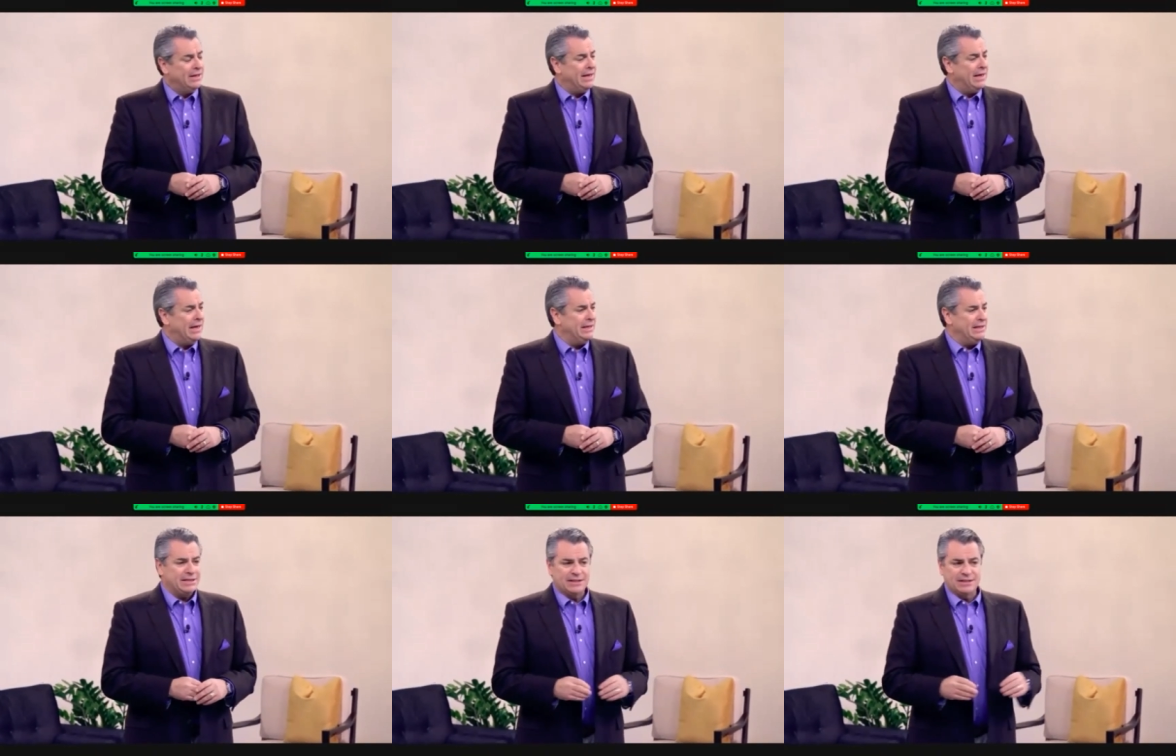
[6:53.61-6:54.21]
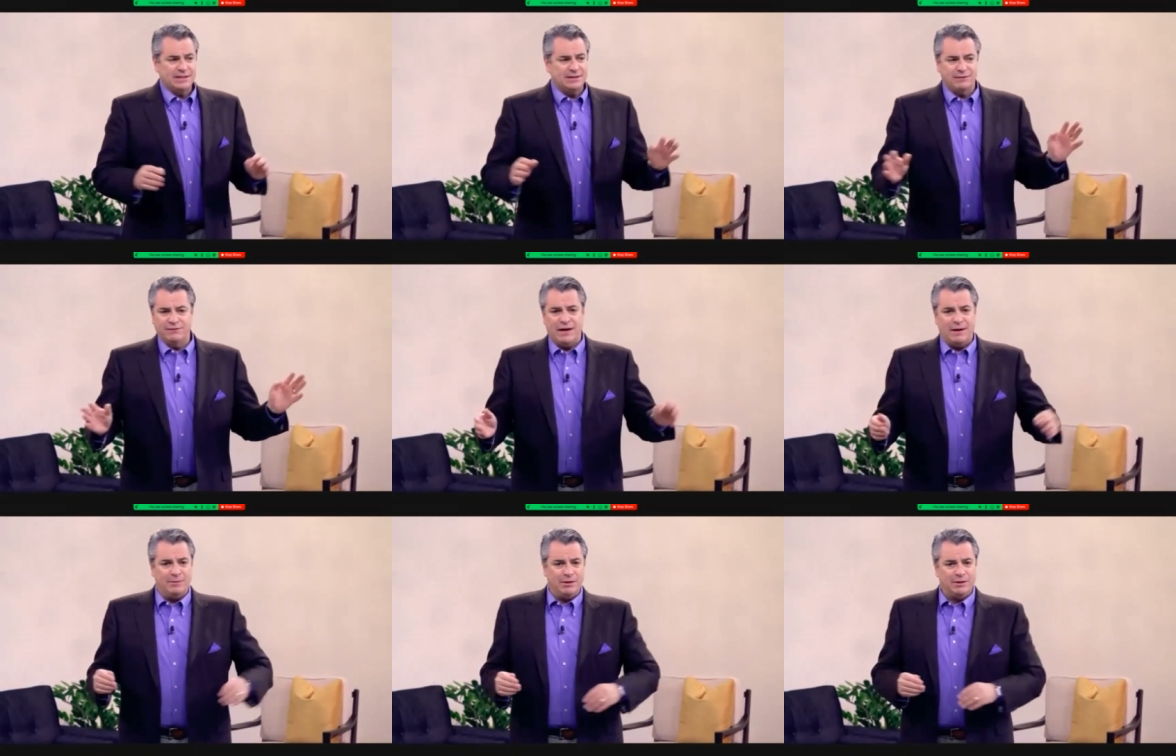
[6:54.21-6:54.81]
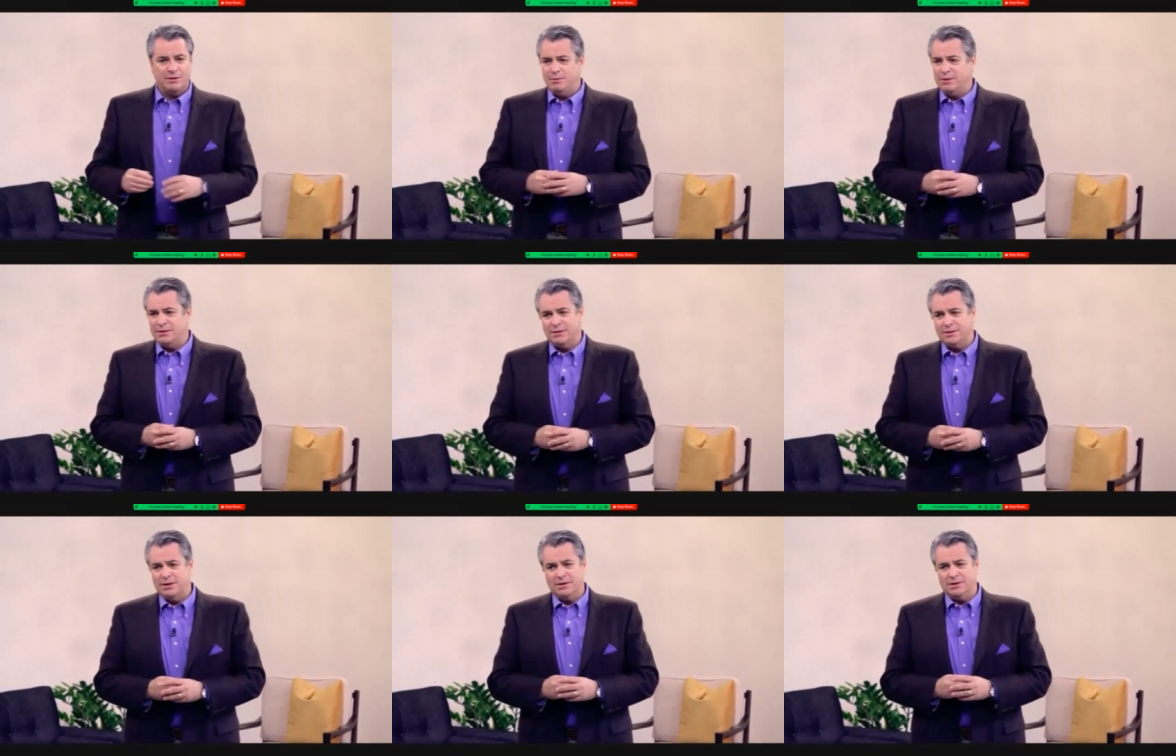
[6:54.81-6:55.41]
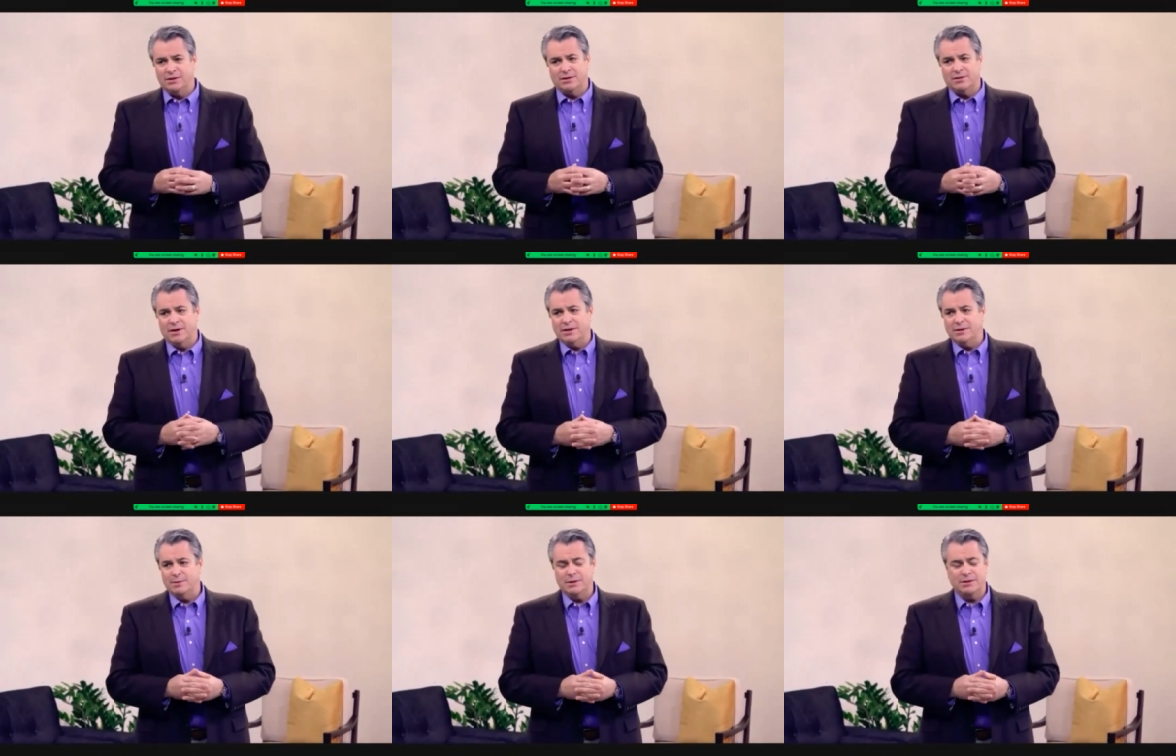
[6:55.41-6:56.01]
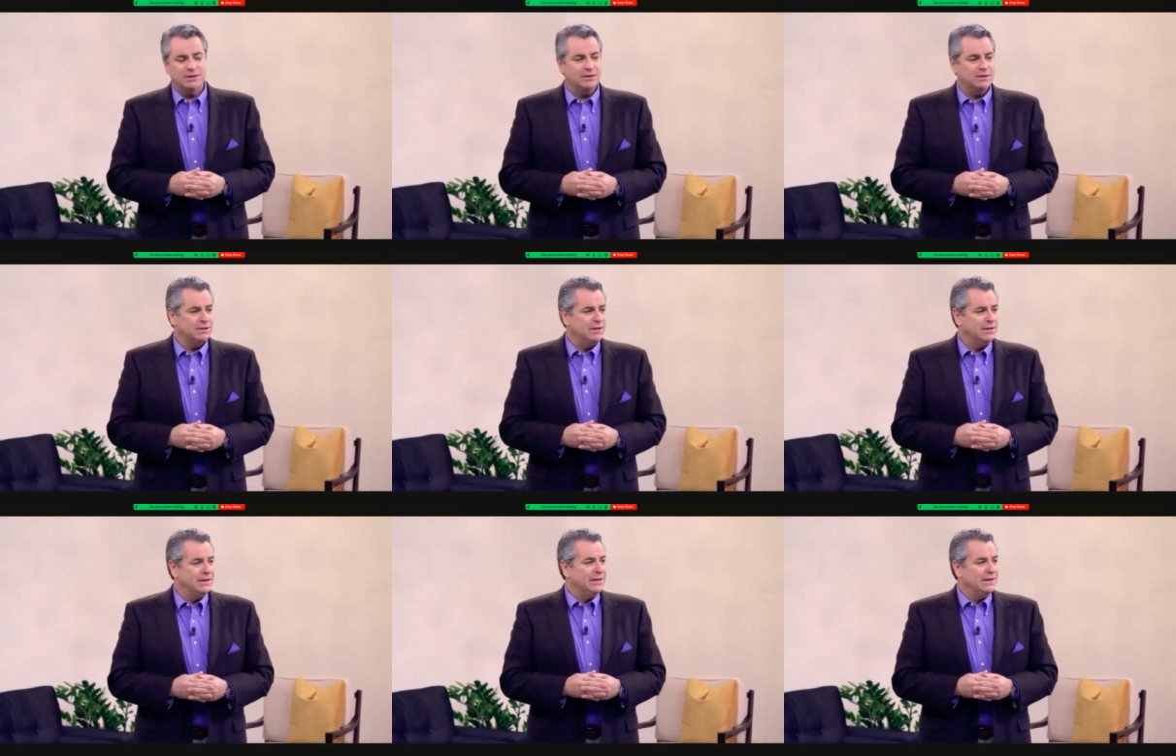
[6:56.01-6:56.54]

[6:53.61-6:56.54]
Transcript: And he says, it's a fabulous business. Oh, it's the greatest business.